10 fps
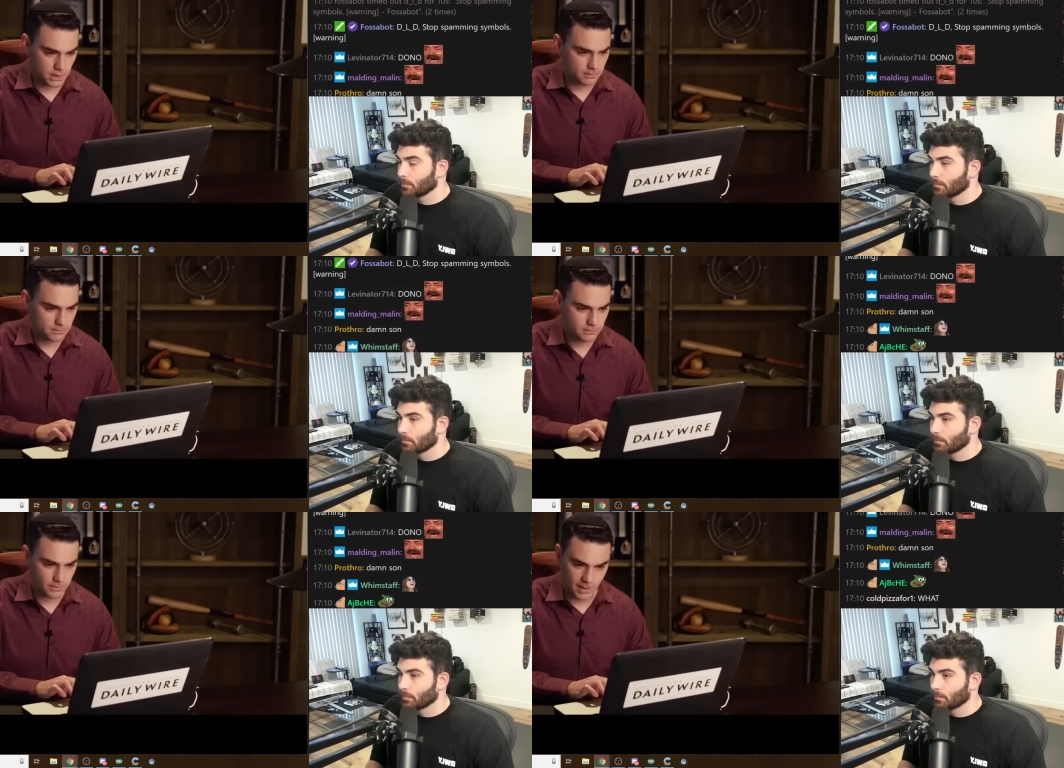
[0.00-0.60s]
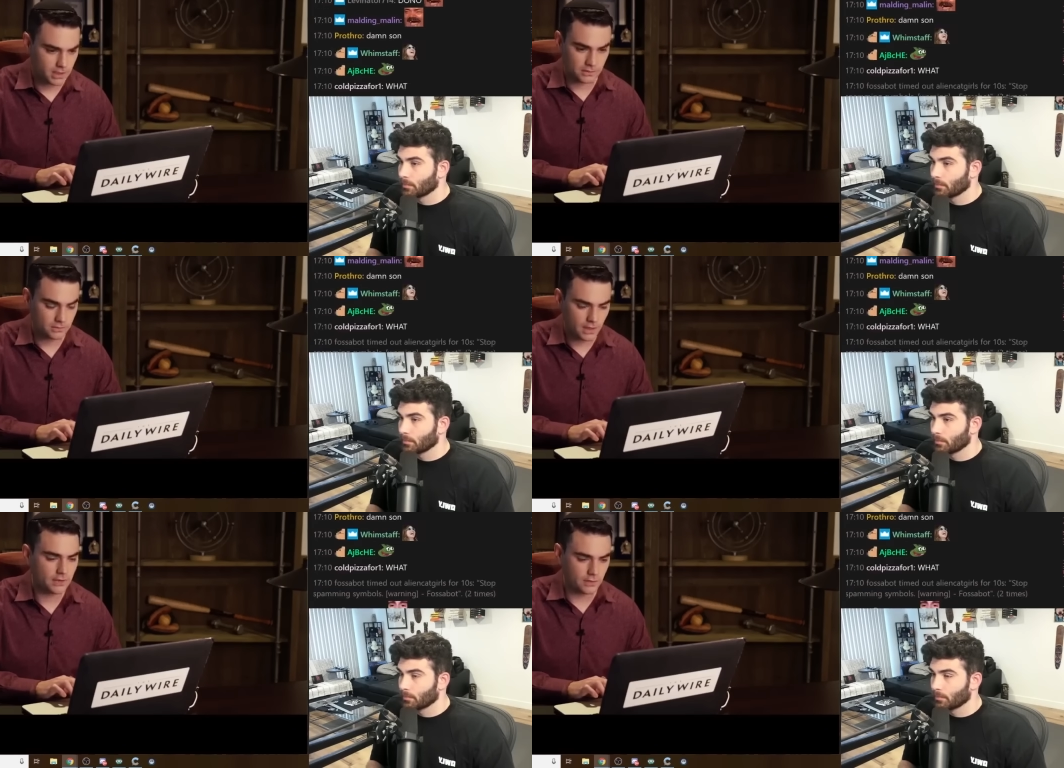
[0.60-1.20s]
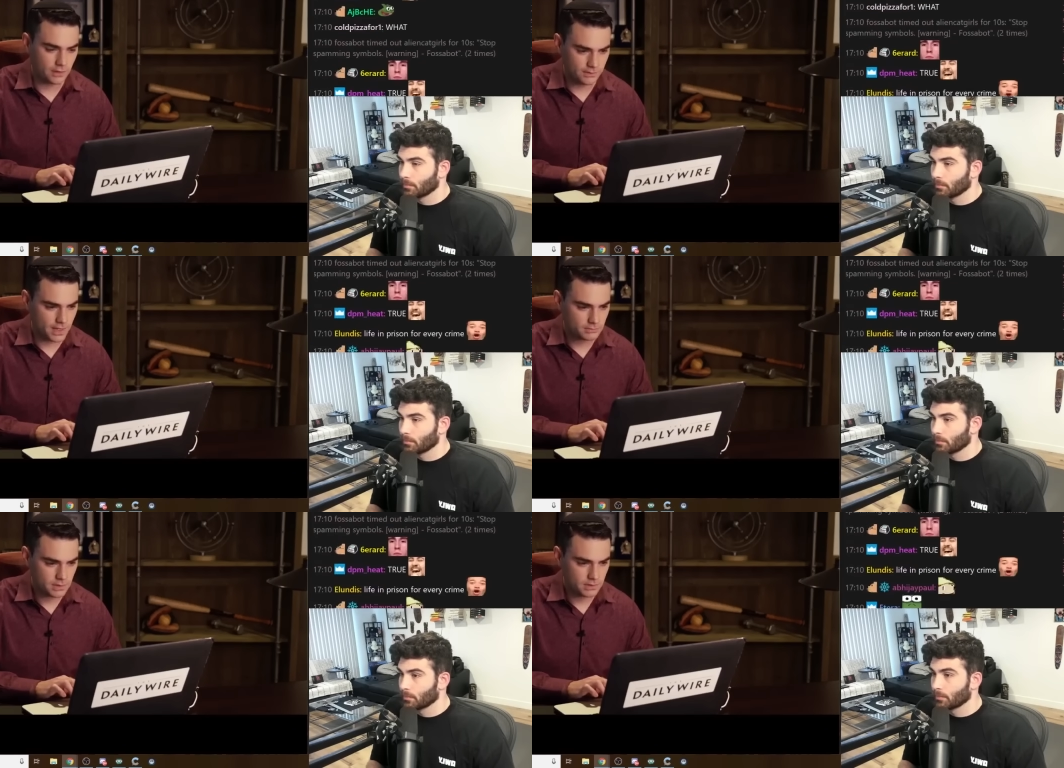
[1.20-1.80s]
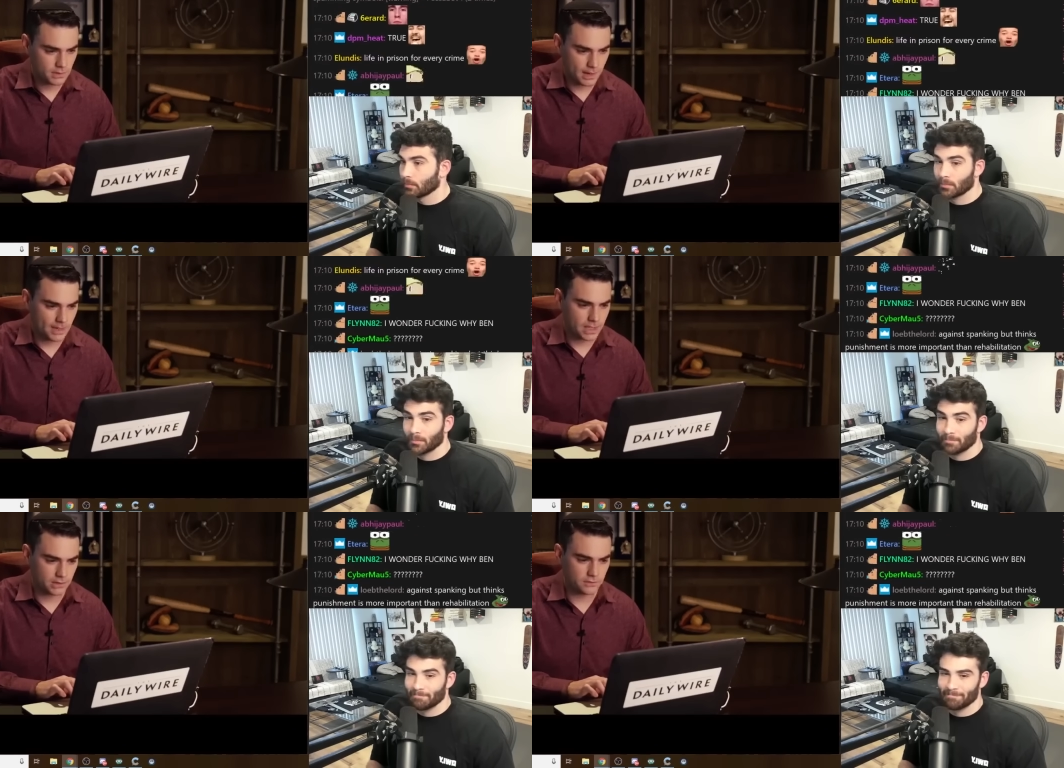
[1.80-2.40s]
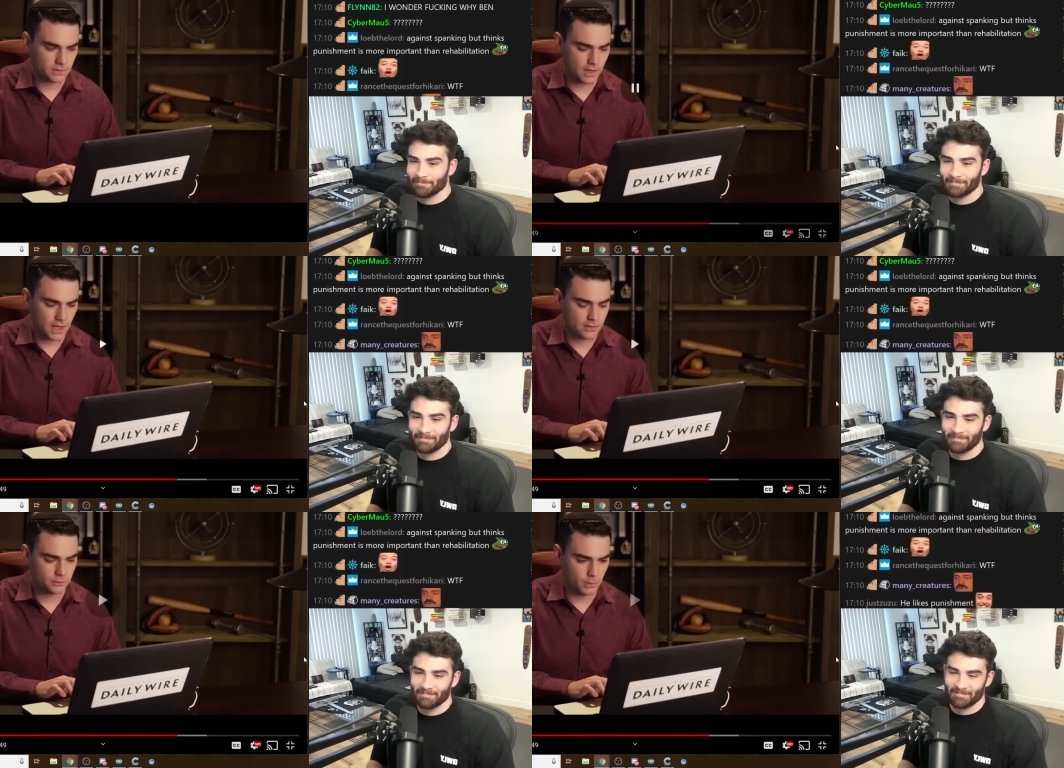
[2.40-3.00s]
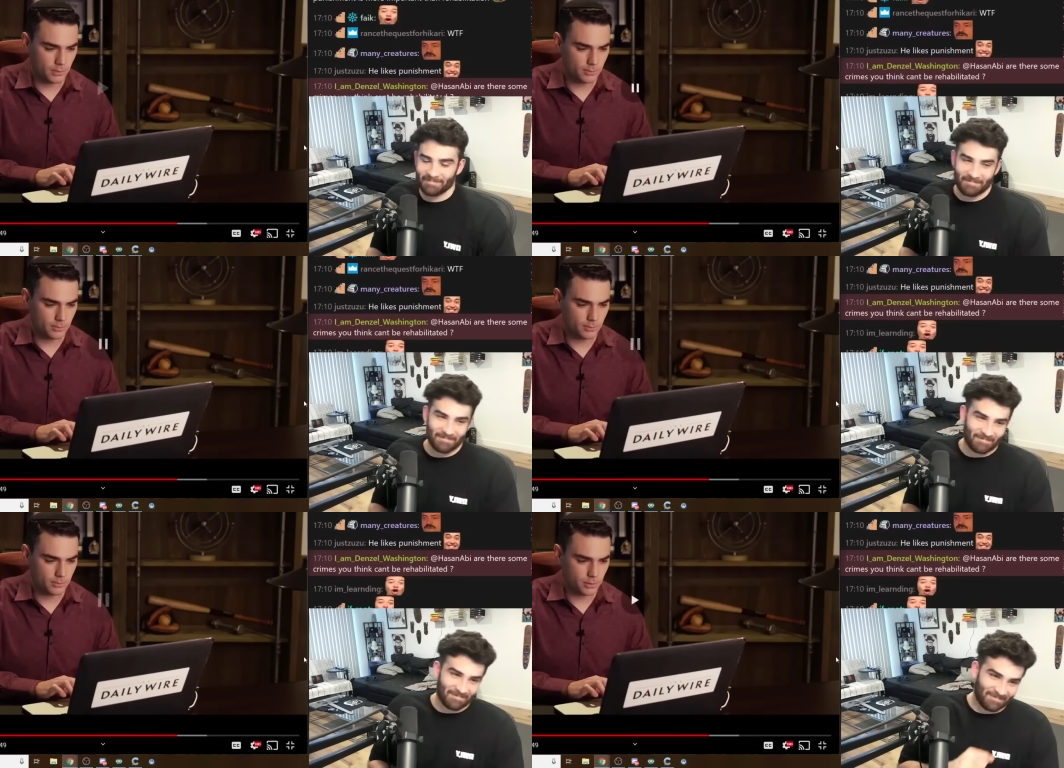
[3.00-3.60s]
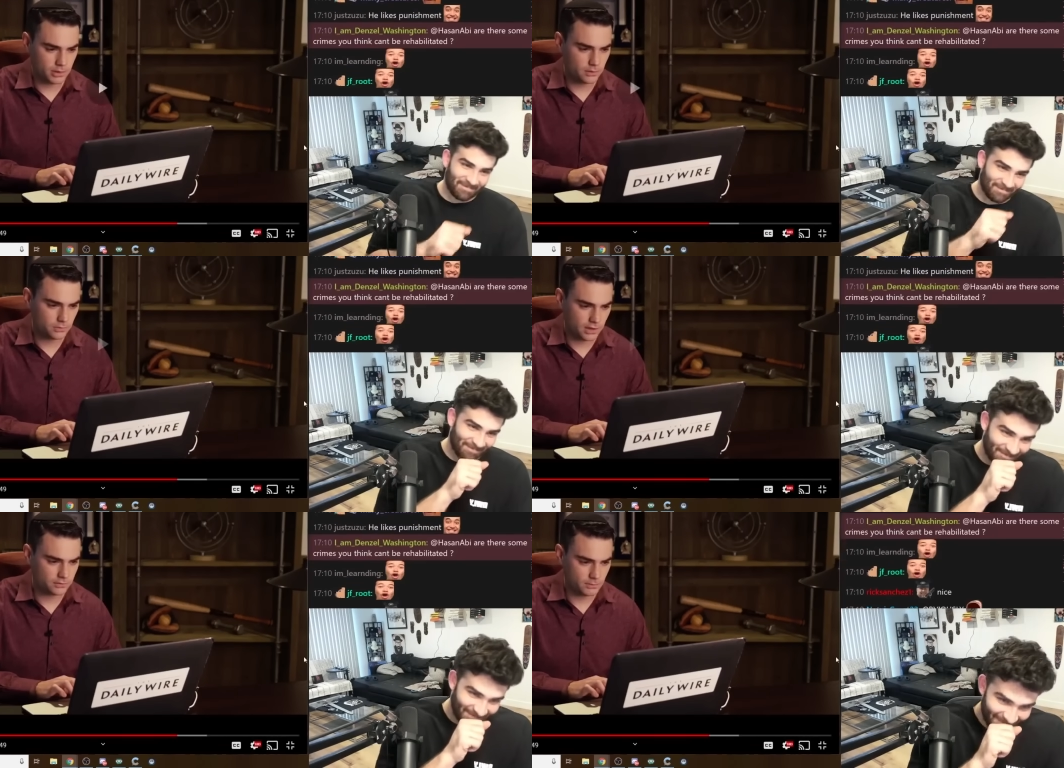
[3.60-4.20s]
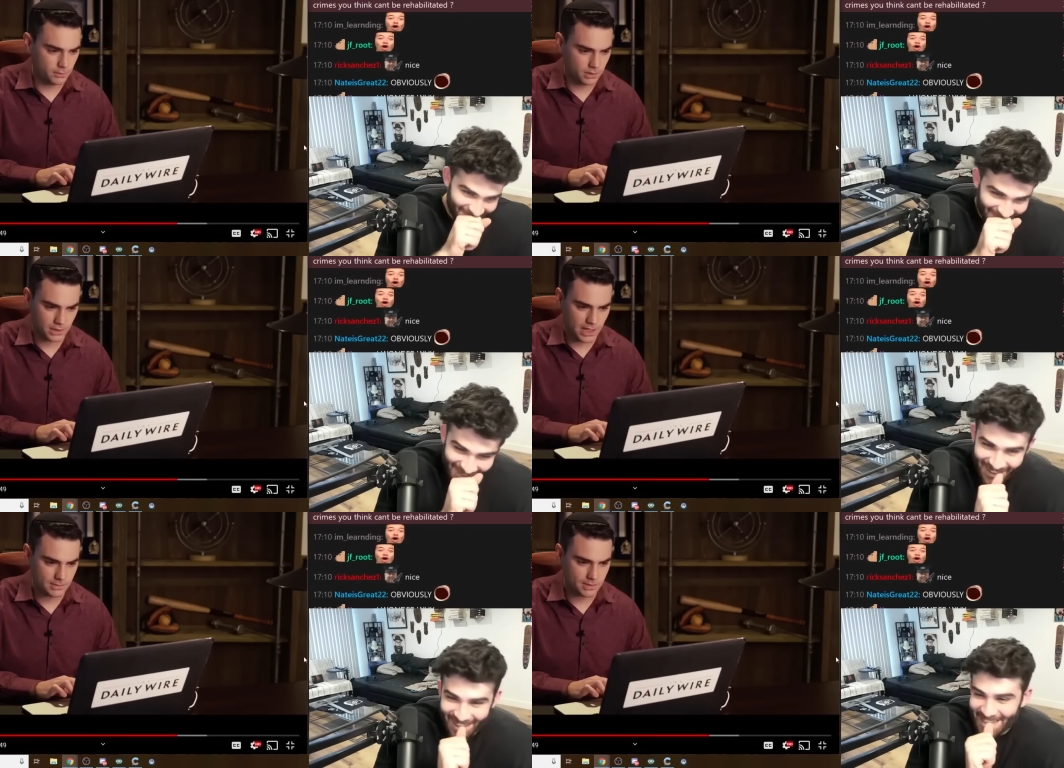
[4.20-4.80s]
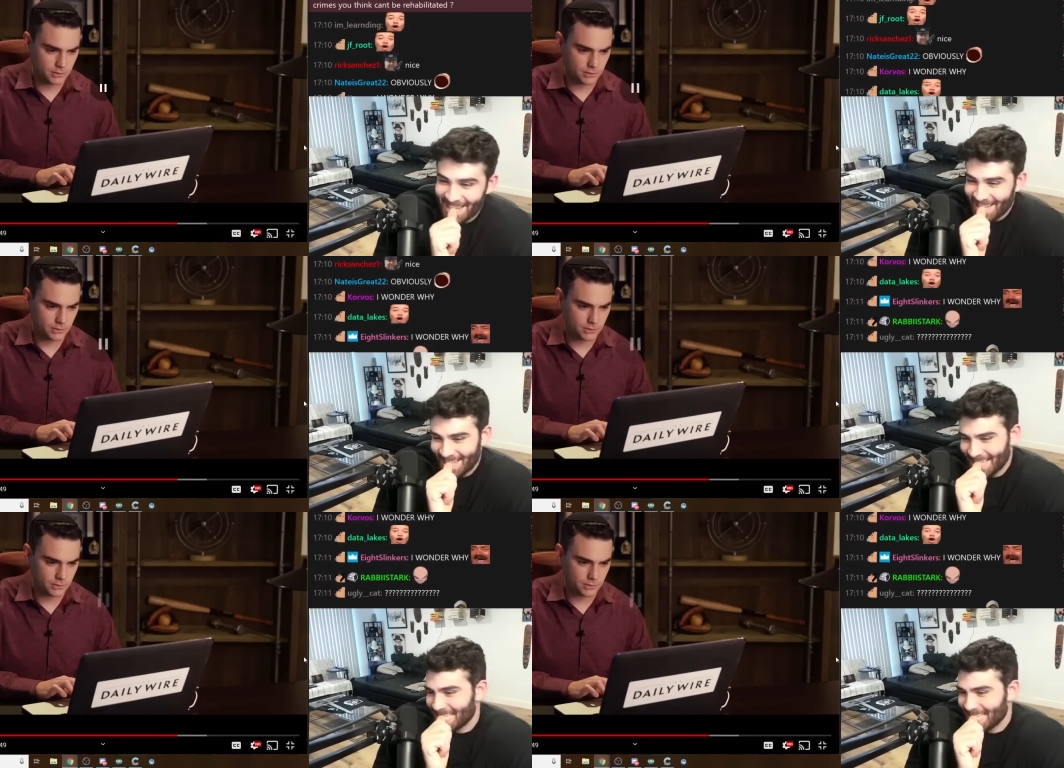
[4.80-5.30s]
Speaker 1: you know, the market decides all of that. I'm not going to decide who's more important and who's less important, and anybody...